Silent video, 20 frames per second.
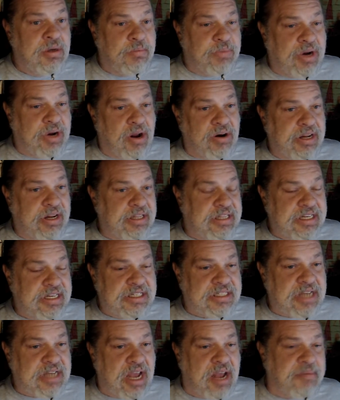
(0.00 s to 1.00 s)
But only
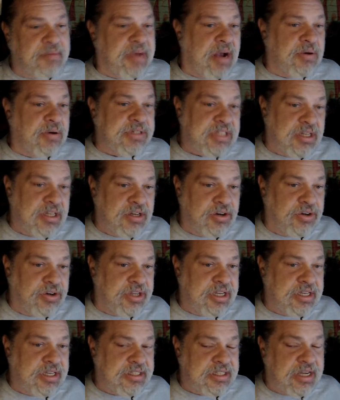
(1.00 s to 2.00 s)
this time I was a little
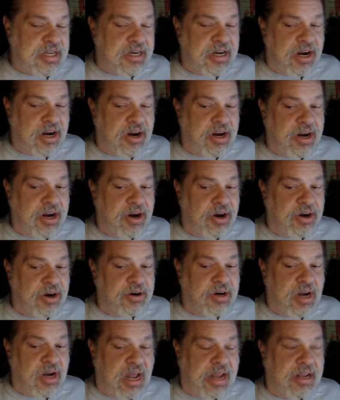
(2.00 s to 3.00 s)
kid sitting there
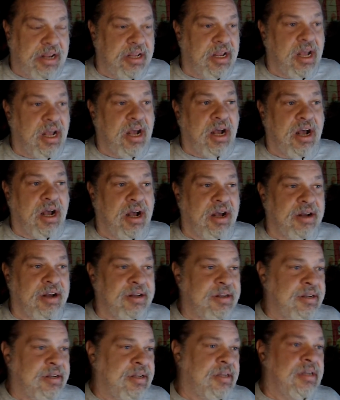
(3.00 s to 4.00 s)
hearing like
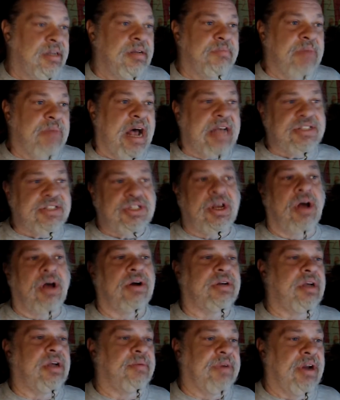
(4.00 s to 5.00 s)
my
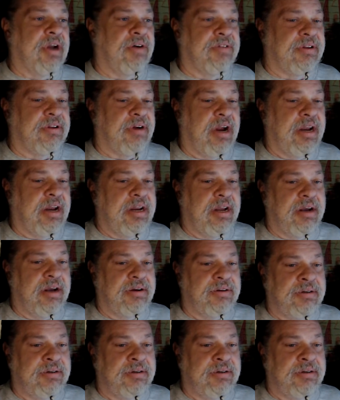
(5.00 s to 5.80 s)
song coming over the radio.